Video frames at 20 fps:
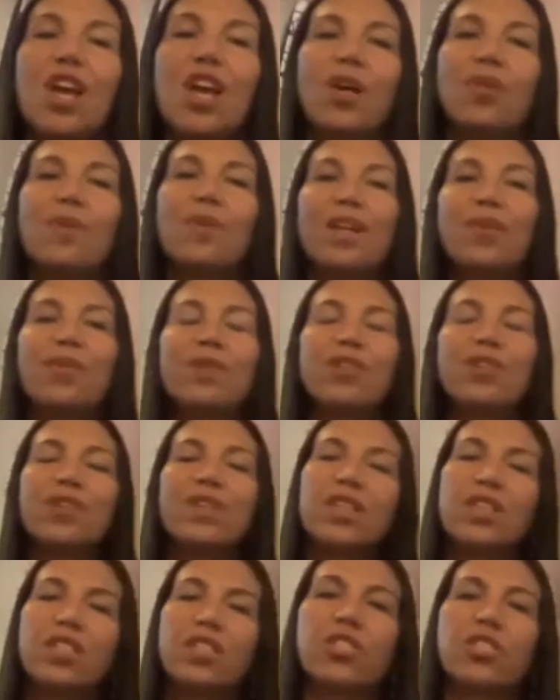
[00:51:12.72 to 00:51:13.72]
when when you're
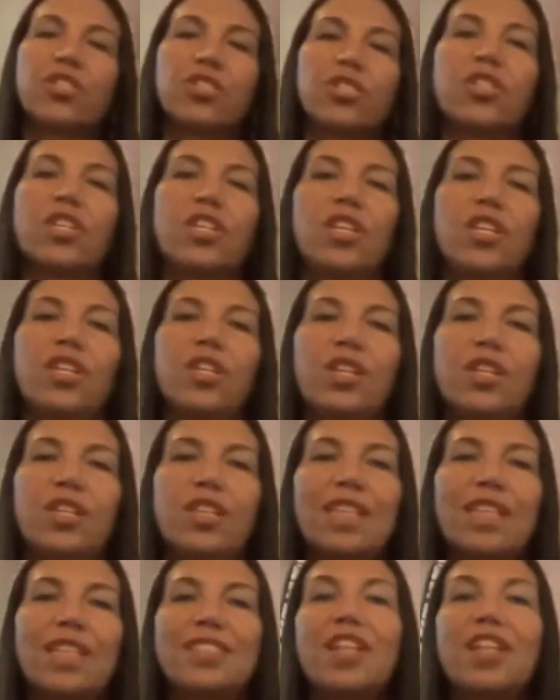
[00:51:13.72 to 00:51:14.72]
in this journey
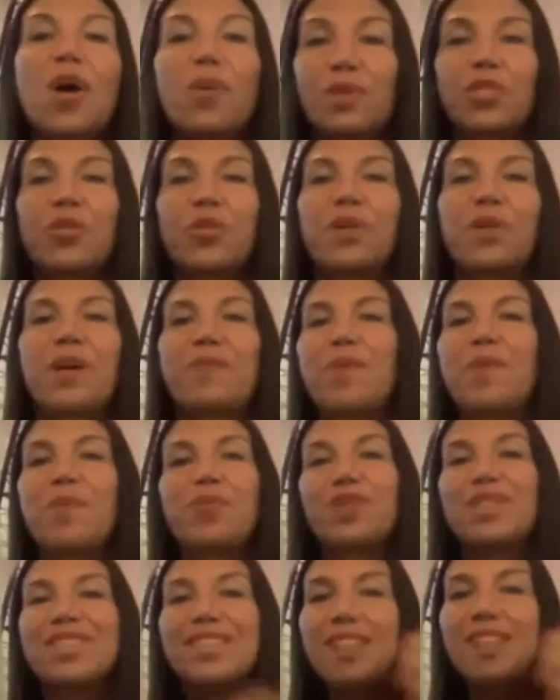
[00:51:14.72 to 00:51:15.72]
that's not what's going on
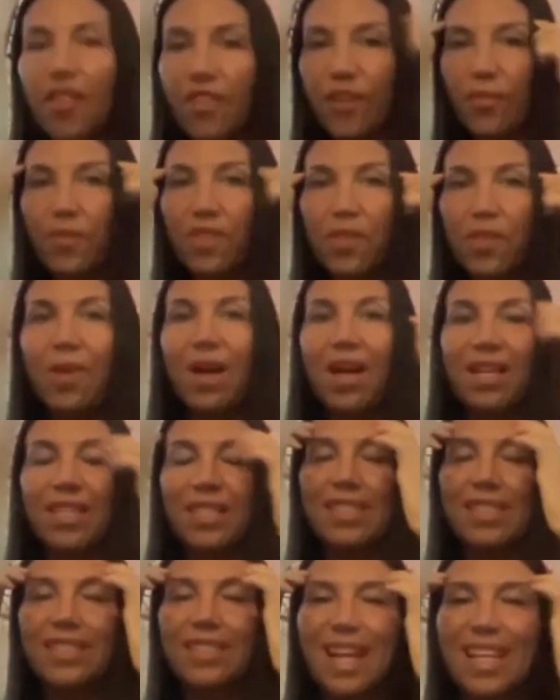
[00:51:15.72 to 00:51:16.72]
remember it's nothing with the mind
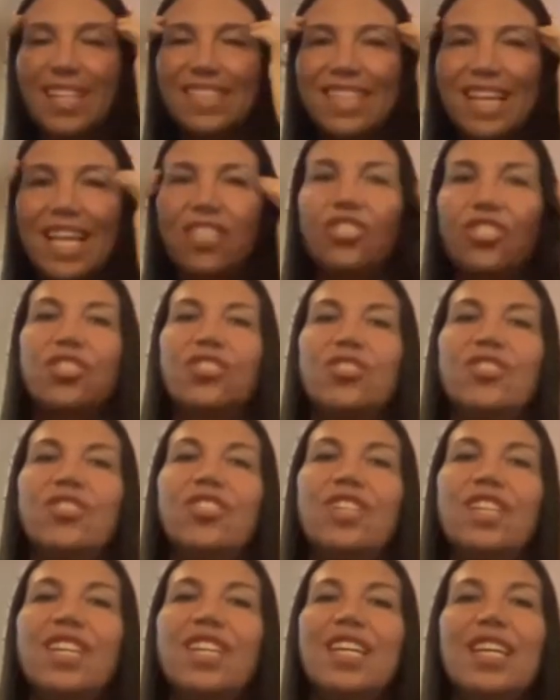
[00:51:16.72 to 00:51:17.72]
it's not
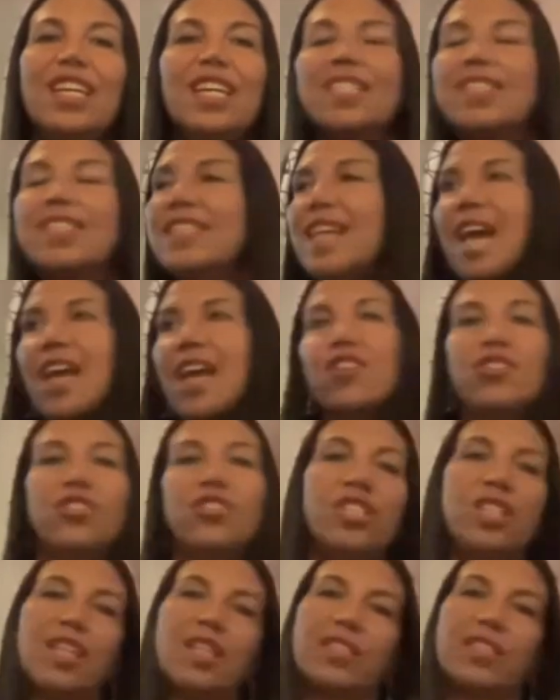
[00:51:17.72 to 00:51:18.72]
intentional it's the
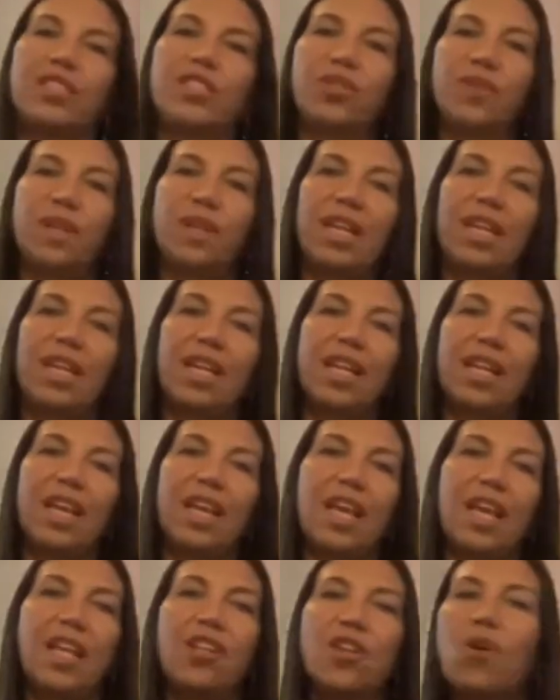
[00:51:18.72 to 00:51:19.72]
energy that's doing it
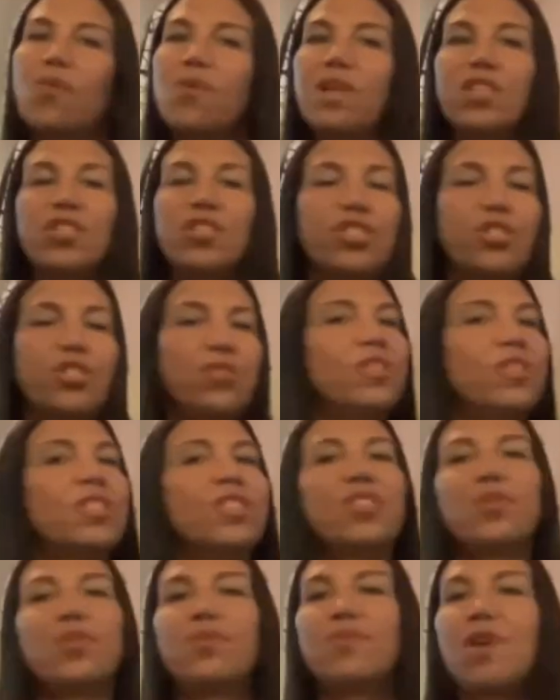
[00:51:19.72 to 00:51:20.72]
and no one is choosing
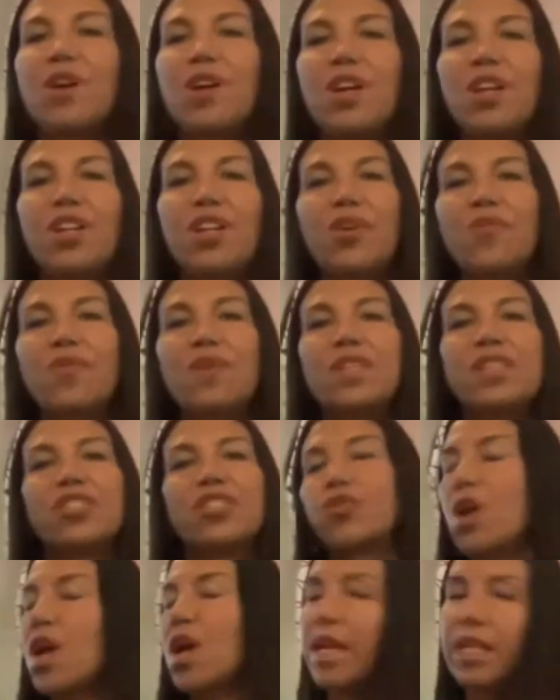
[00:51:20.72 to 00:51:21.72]
to run no one is
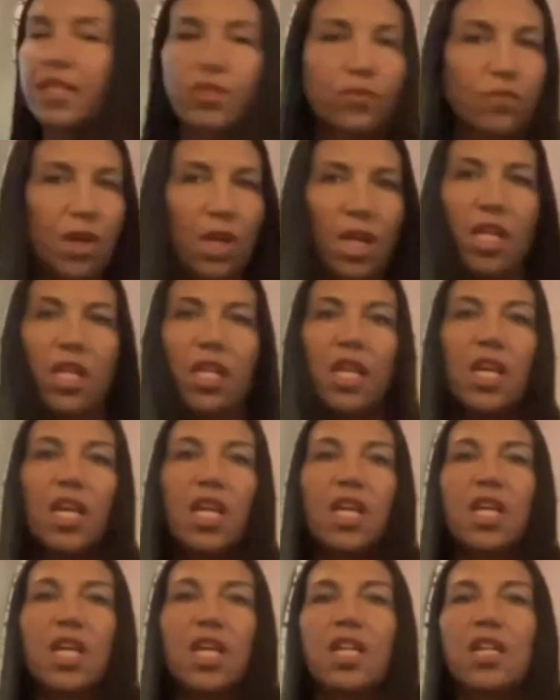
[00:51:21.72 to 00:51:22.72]
trying to run
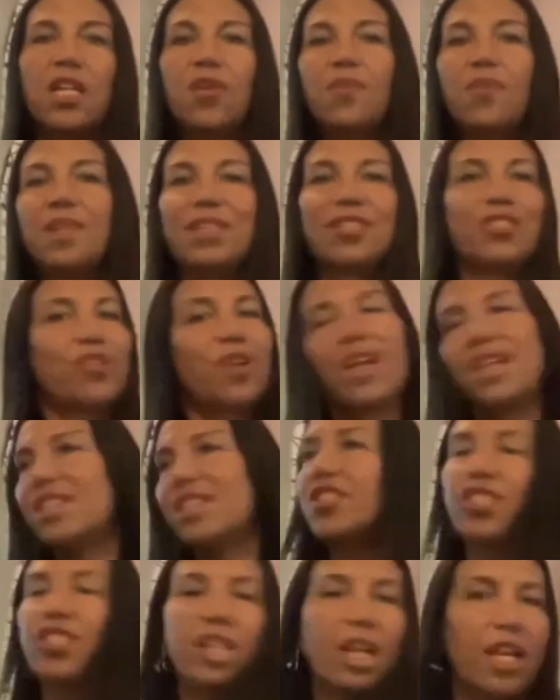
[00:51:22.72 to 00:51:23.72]
nobody is trying to
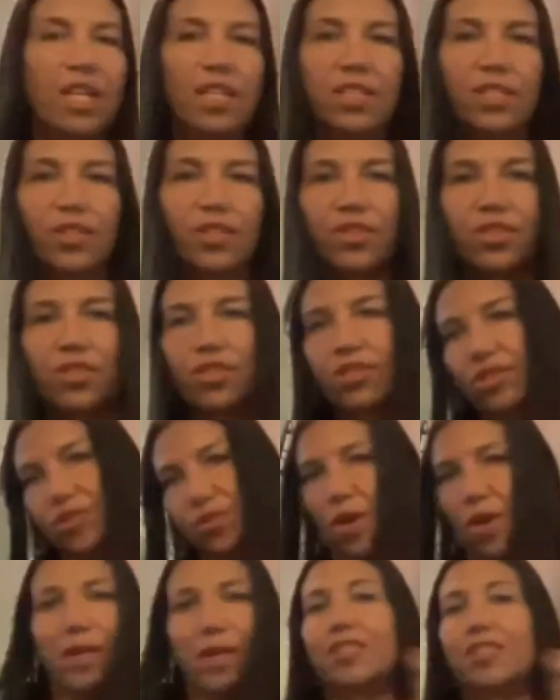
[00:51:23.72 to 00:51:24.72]
chase or
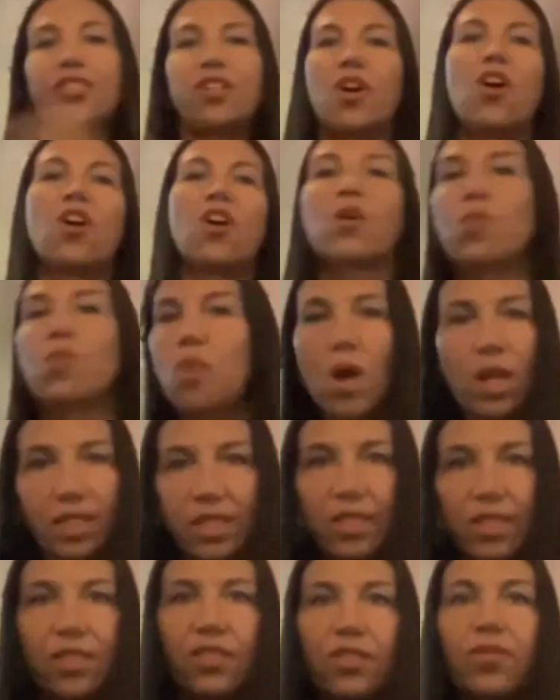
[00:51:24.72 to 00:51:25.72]
trying to stalk or
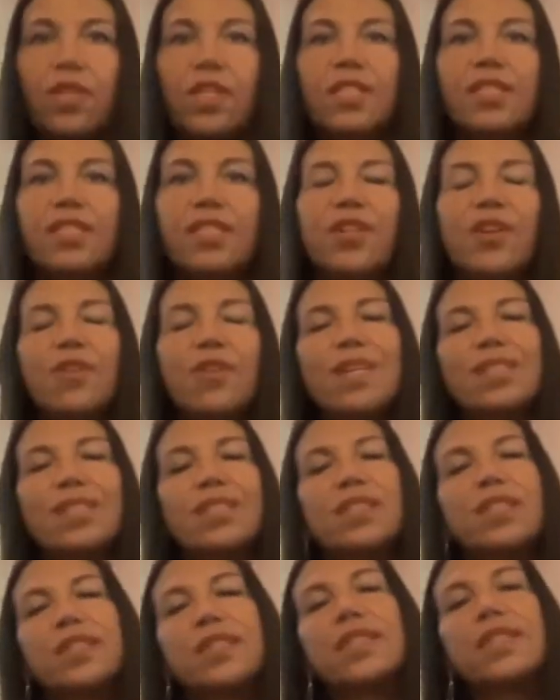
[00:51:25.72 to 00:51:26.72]
wants to do this you know it's
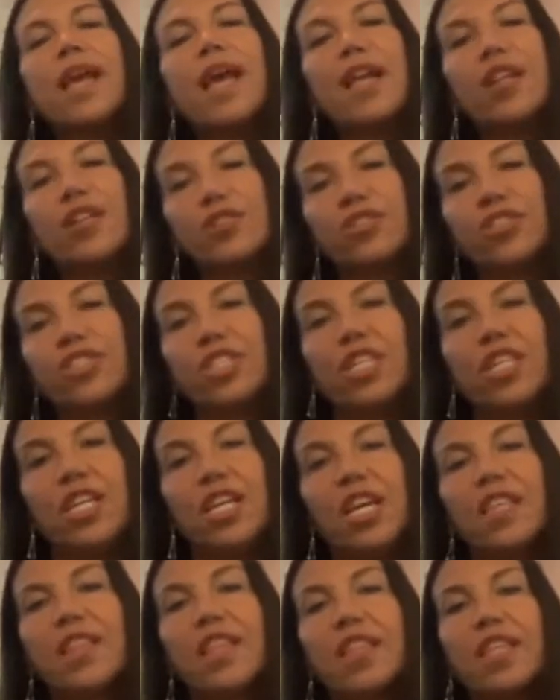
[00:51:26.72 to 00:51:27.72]
it's the energy
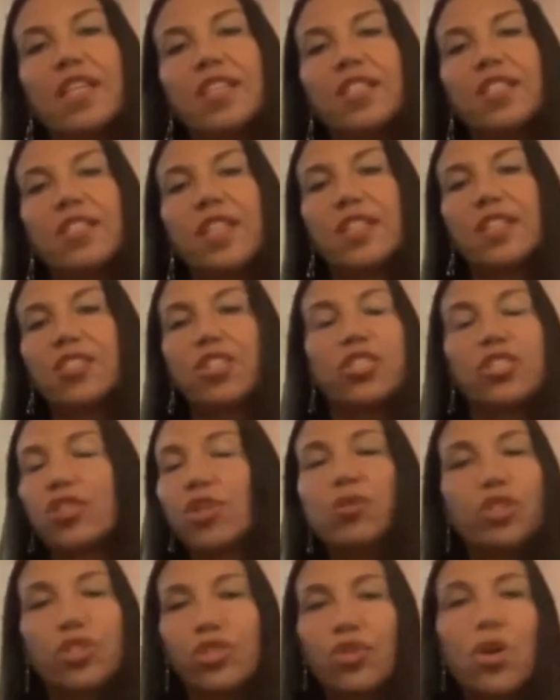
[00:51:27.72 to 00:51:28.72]
that they that's just
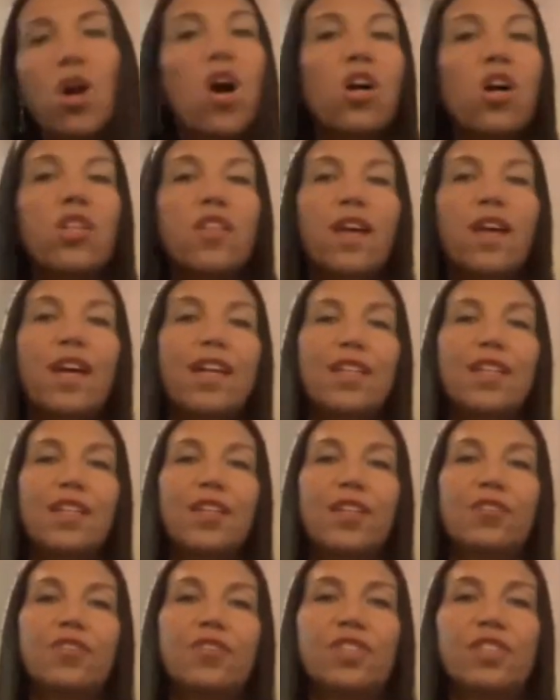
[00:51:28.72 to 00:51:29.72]
so strong that you
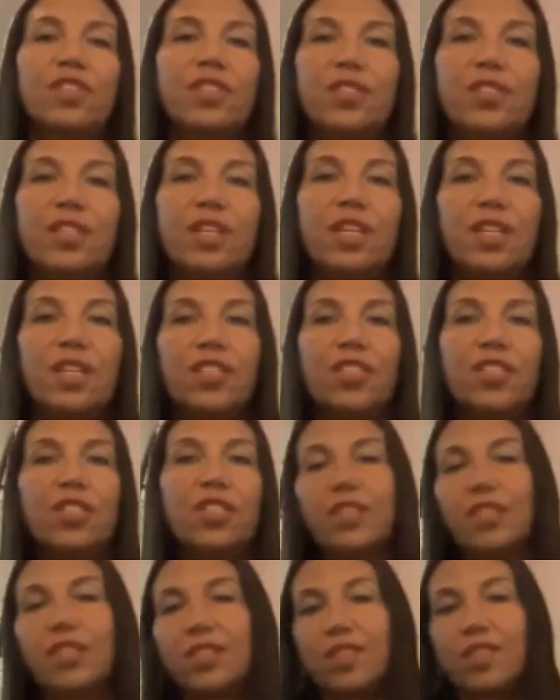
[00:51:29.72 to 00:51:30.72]
know just
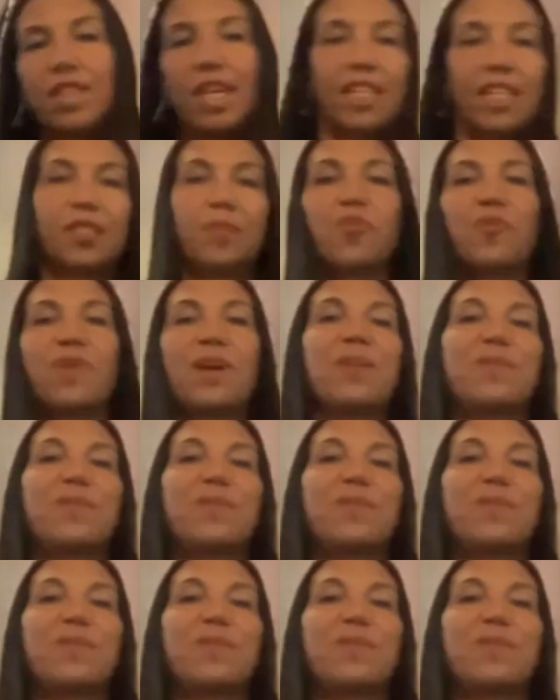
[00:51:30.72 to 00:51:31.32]
just takes them away